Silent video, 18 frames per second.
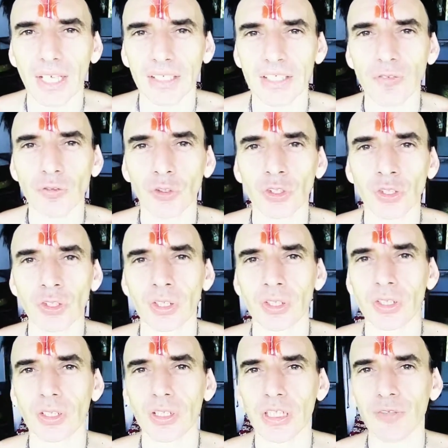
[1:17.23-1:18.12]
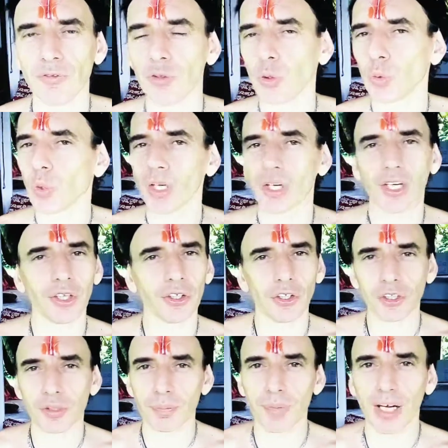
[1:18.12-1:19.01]
And even if you were
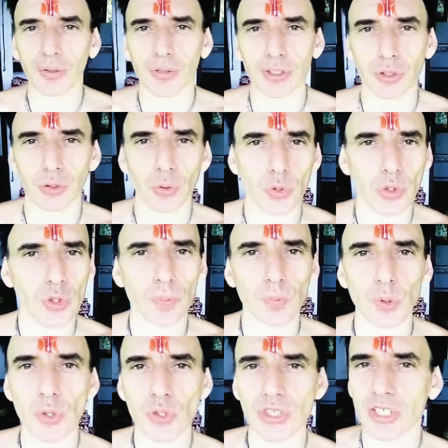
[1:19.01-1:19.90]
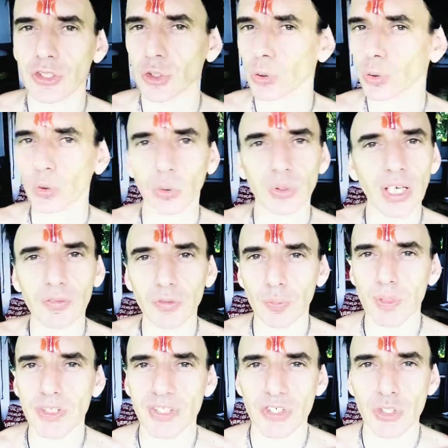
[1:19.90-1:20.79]
not married, you know, suppose that you don't
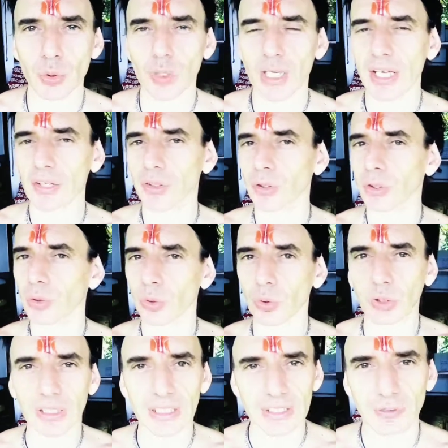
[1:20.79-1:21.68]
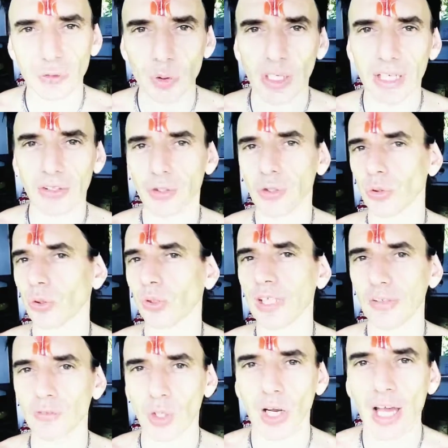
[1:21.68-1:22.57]
have a business together, you don't live together, you
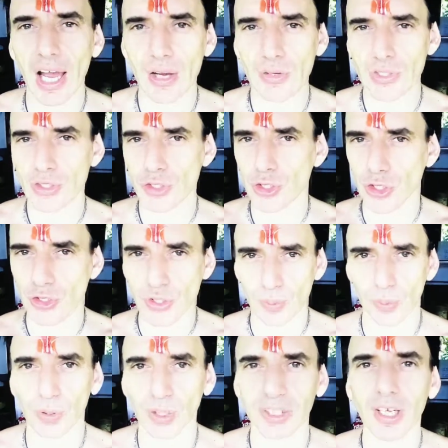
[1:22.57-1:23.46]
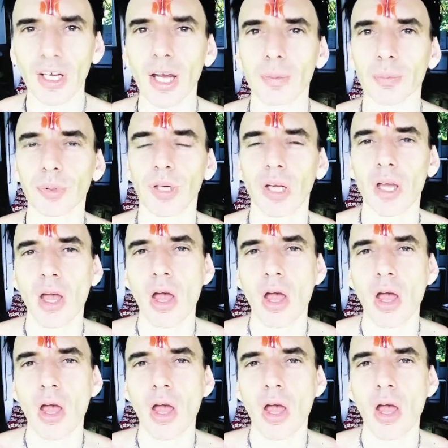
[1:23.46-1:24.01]
don't have a house, it's just a breakup.